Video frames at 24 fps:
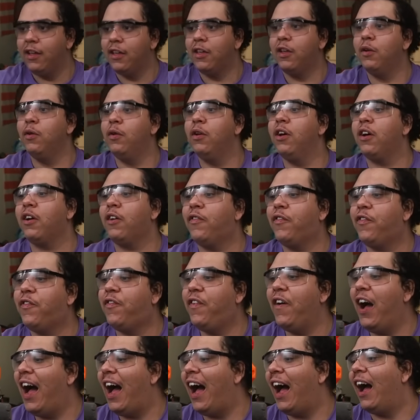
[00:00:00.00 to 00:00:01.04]
You look
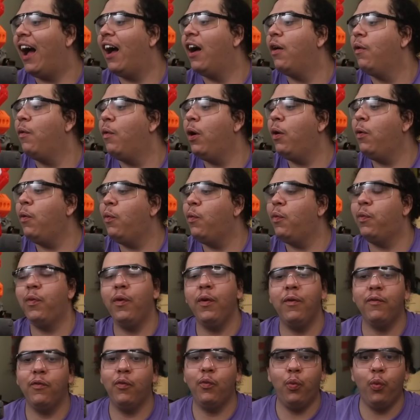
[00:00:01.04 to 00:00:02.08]
fat. Well,
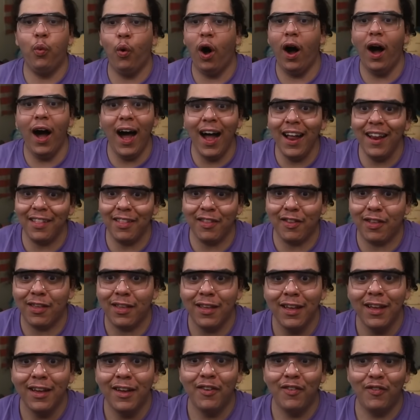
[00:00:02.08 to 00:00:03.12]
what?
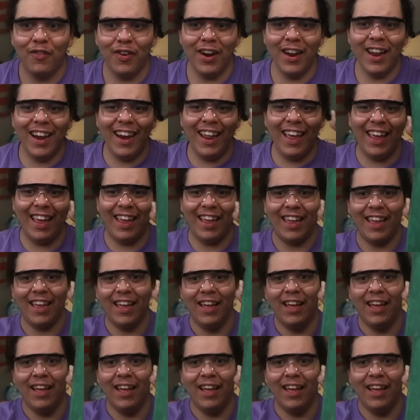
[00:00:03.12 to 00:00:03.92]
Really?